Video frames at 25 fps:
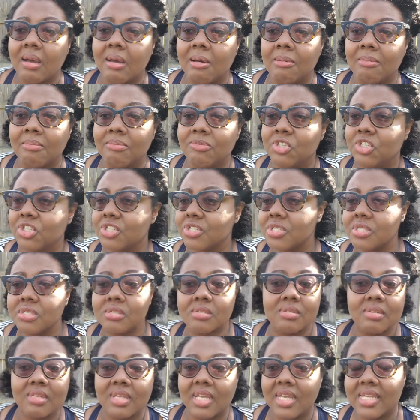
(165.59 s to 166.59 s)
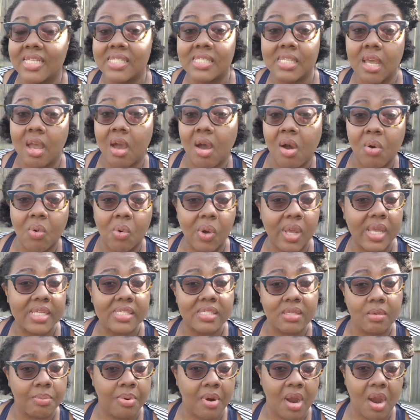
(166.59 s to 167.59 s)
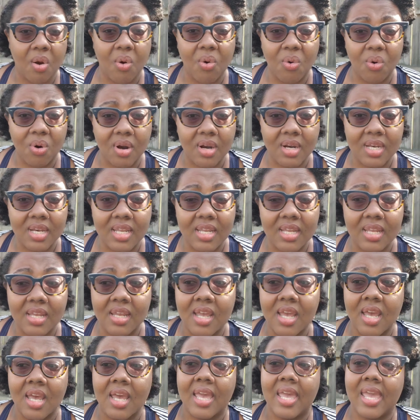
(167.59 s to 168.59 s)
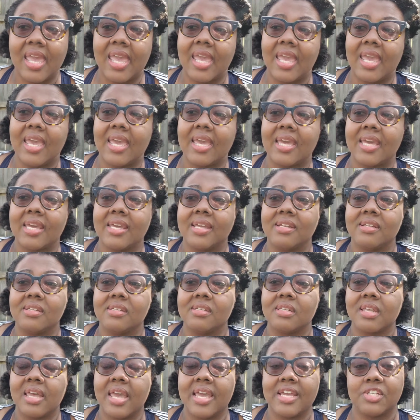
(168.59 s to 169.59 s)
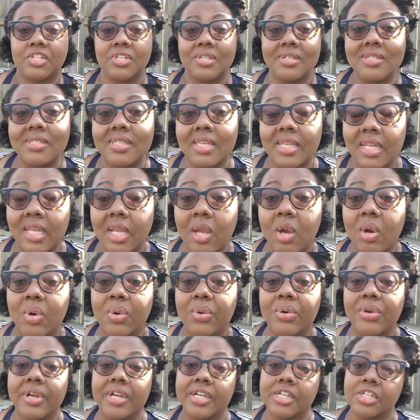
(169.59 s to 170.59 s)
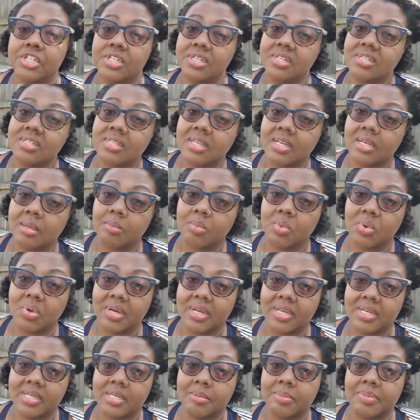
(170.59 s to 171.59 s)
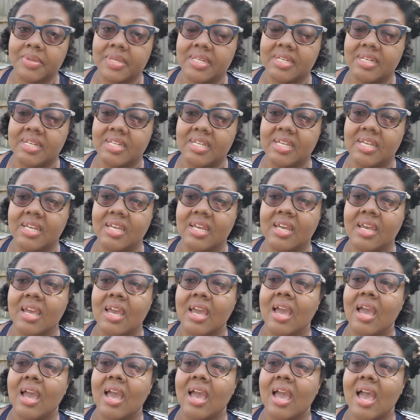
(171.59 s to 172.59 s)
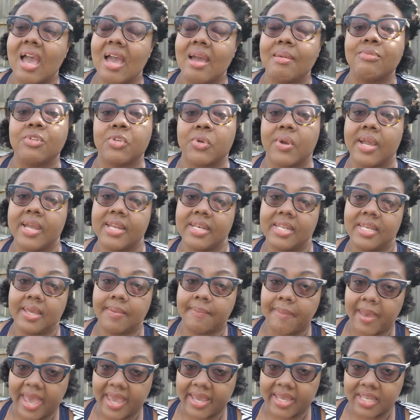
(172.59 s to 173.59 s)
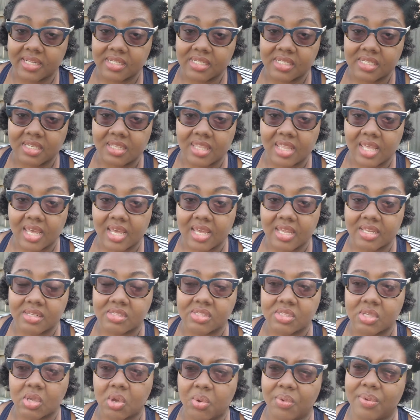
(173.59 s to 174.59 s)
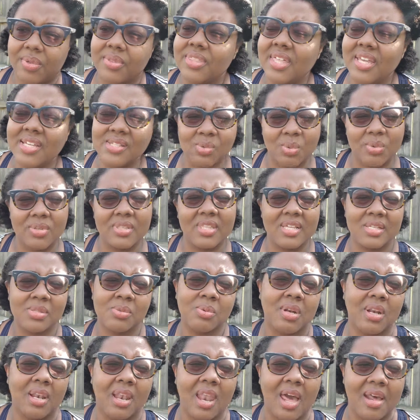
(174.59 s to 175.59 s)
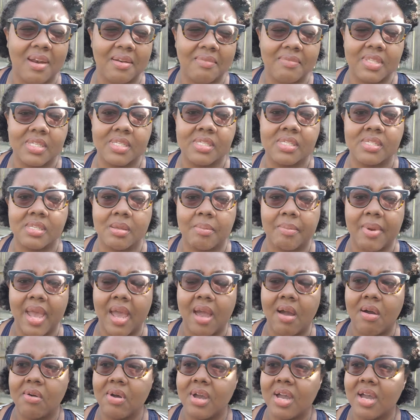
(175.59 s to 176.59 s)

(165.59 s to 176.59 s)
just isn't always a priority, and as she's getting older, as she's getting more independent, I'm trying to get back into that. So that's what a lot of this is about.